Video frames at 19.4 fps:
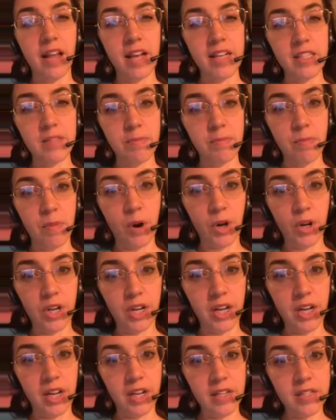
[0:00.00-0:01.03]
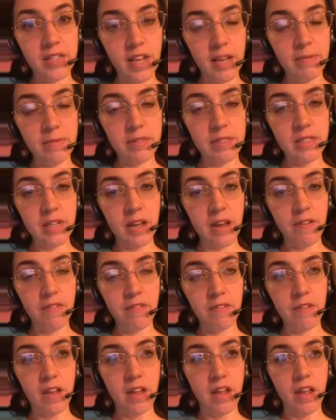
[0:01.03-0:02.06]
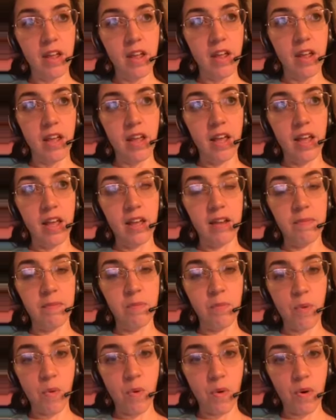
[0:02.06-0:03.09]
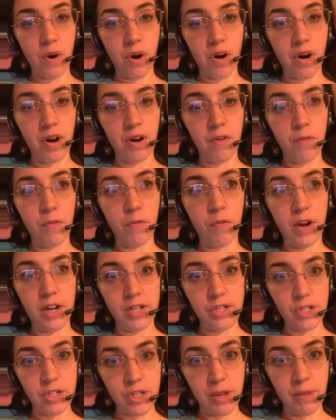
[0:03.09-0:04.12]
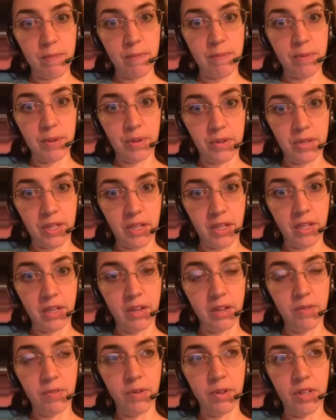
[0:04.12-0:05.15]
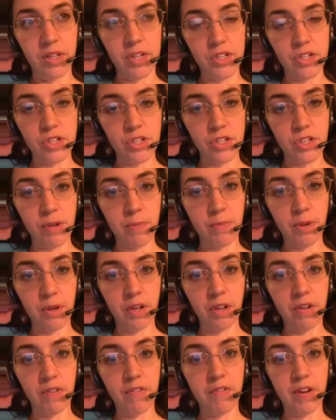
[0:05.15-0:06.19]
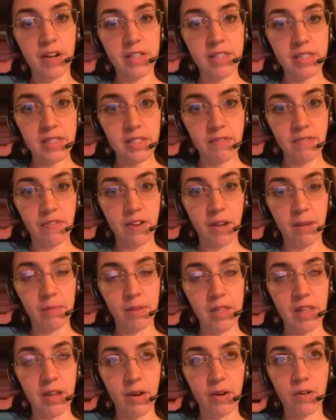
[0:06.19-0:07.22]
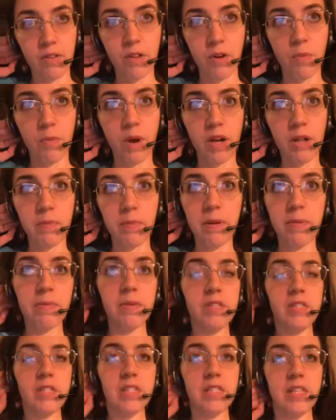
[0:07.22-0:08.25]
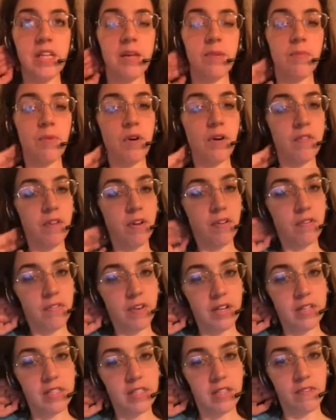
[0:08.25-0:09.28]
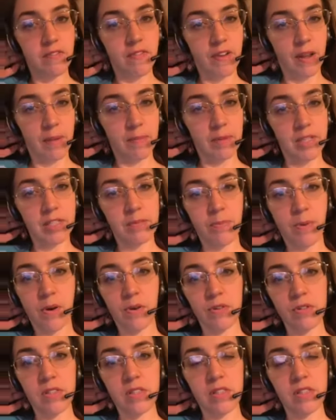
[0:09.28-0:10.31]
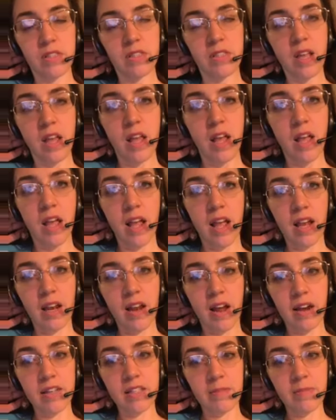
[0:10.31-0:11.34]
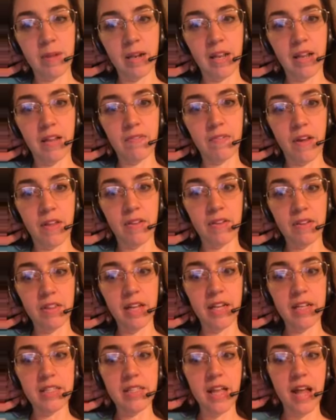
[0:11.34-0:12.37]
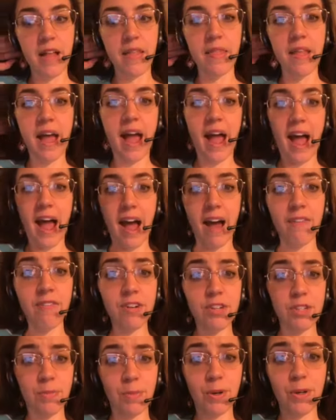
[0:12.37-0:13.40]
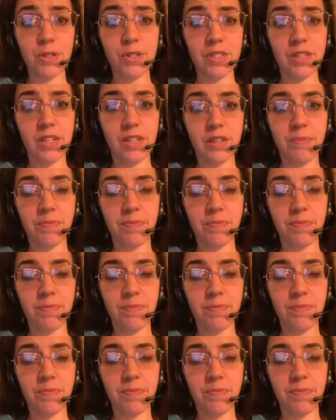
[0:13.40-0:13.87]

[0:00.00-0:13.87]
marketing type stuff and more friendship building, relationship building, friends and family. They're wanting people to see more of their friends and family's posts and not as many of other things. And the average person,